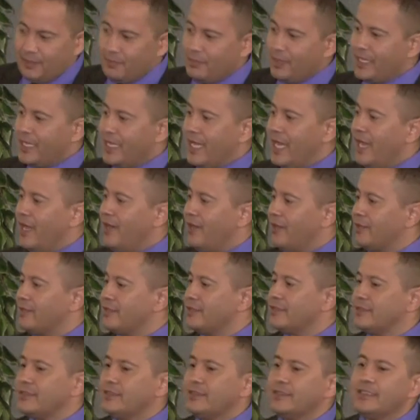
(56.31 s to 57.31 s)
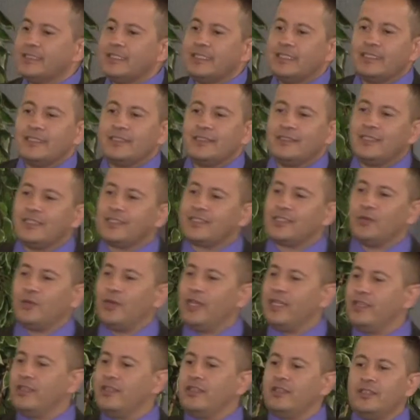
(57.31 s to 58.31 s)
Miguel, just the
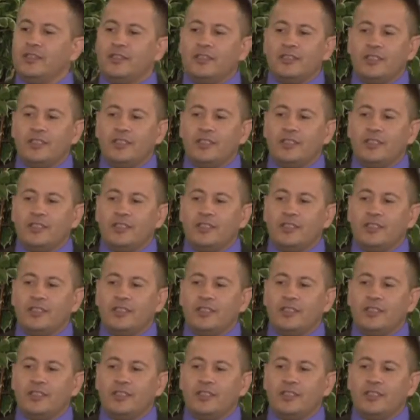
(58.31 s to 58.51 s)
way you,